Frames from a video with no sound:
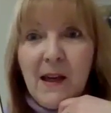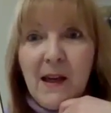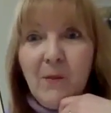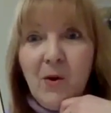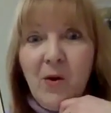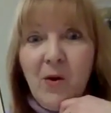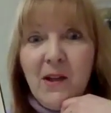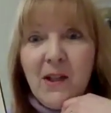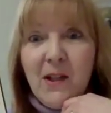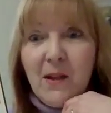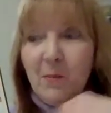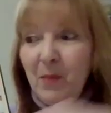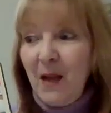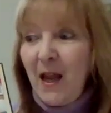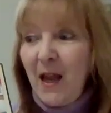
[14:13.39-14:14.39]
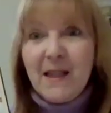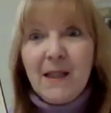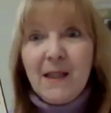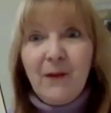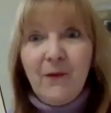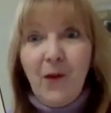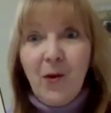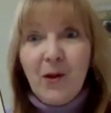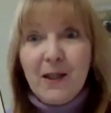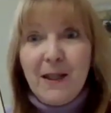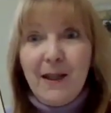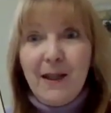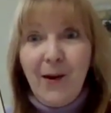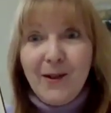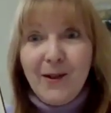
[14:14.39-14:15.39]
and I'm going to bless
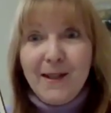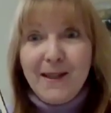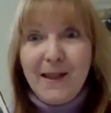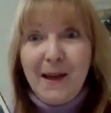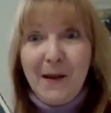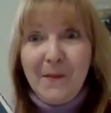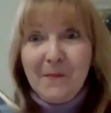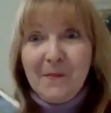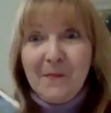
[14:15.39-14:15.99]
Foxy Loxy.